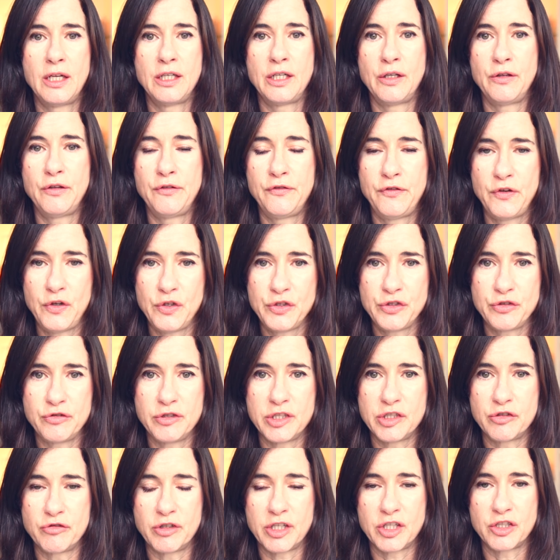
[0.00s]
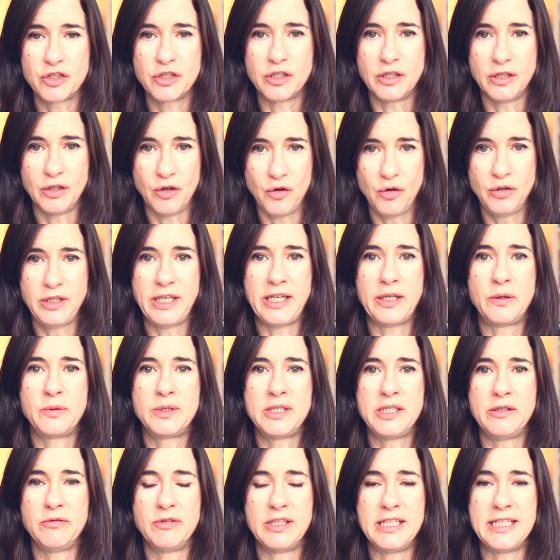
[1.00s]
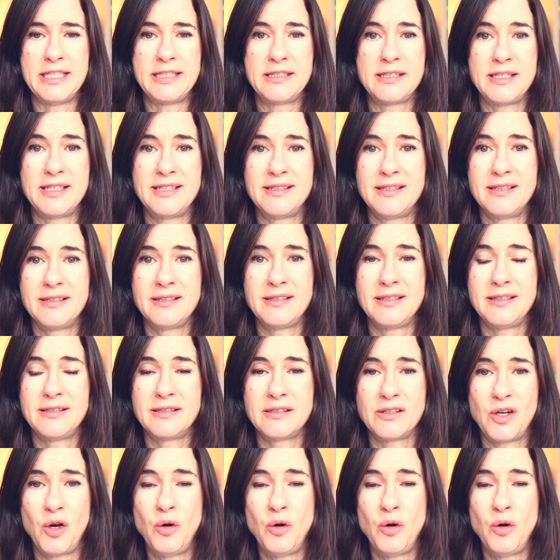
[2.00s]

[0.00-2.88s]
Now, the first restriction on equity release is that it's